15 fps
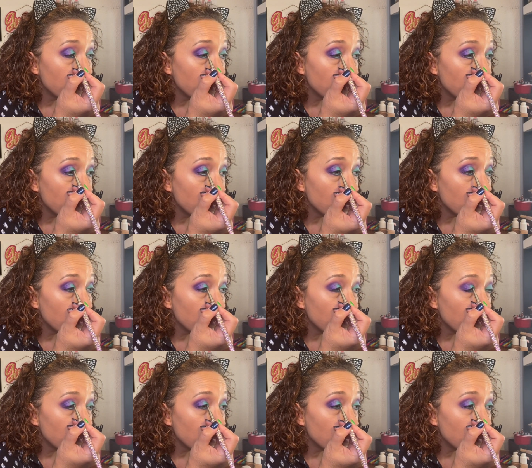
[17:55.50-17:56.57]

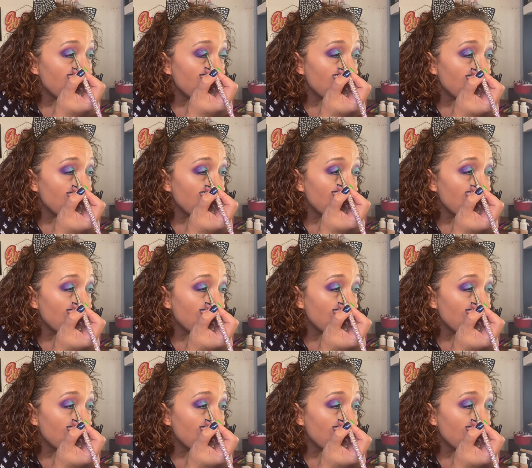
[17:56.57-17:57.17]
Nothing is said.